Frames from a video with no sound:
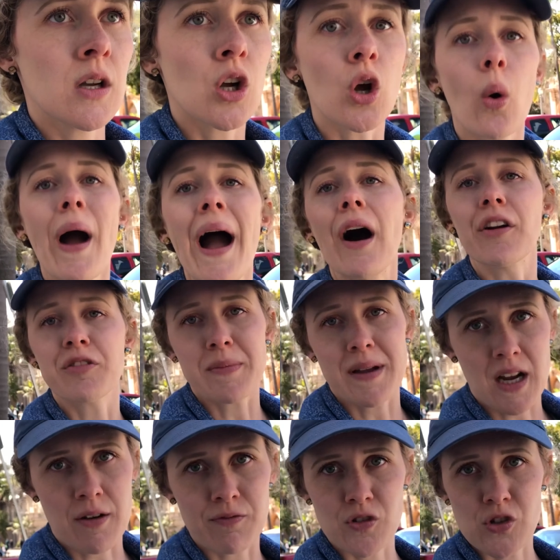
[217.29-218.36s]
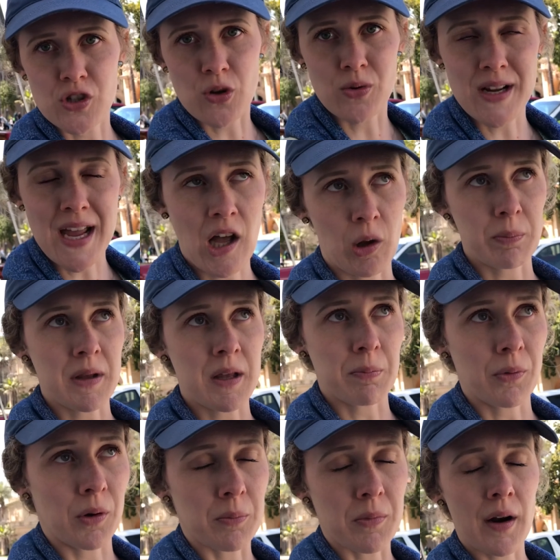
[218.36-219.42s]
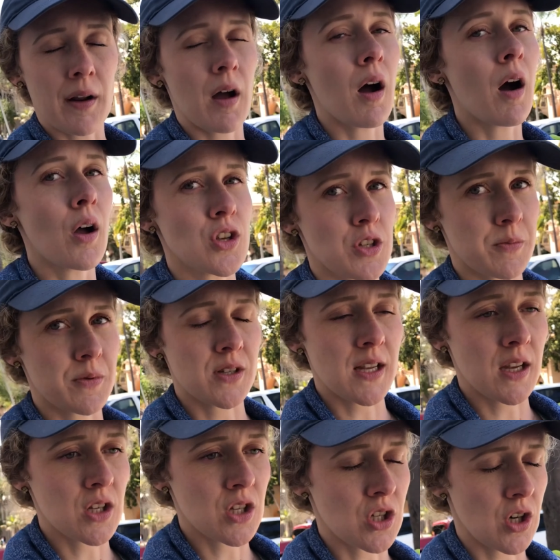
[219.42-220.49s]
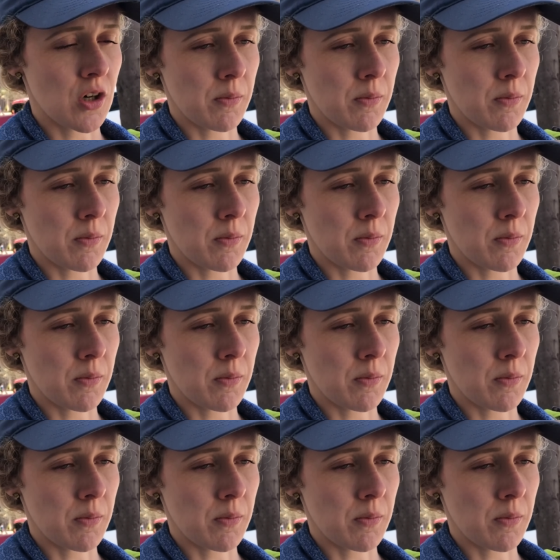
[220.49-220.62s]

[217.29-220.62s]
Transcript: go out of my comfort zone to help people? I'm not 100% sure.